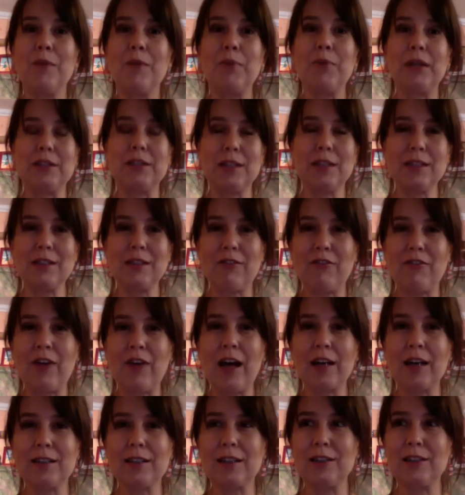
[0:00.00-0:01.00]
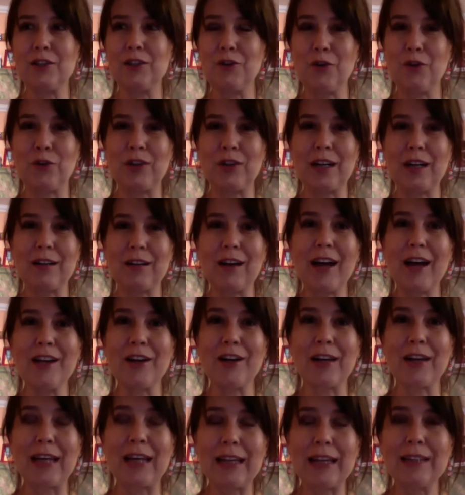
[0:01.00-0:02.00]
just the fact that, they're kind
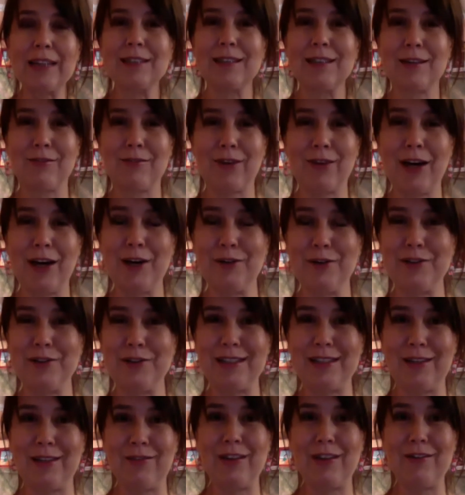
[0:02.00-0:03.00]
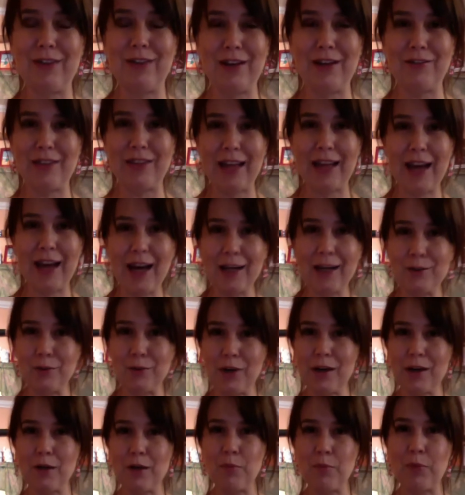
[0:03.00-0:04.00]
of killing their virus, even if they have
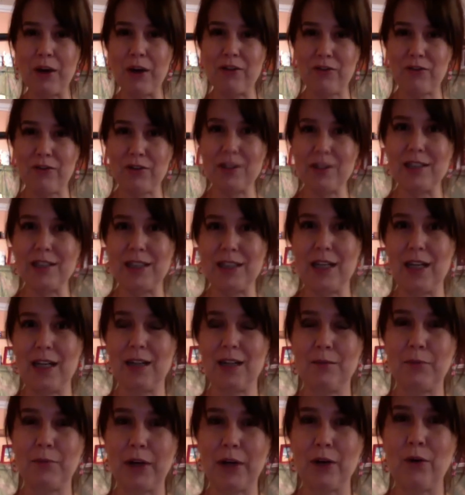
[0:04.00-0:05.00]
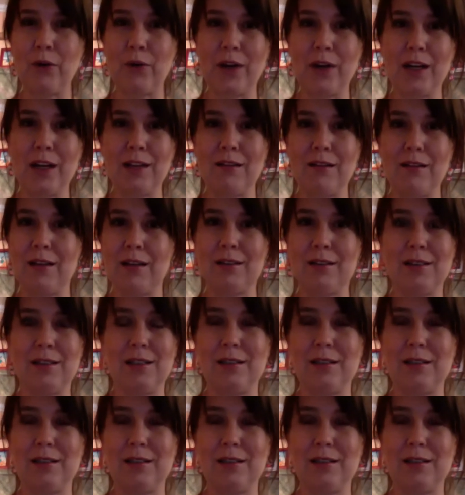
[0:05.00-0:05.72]
one, by freezing it, by going in there.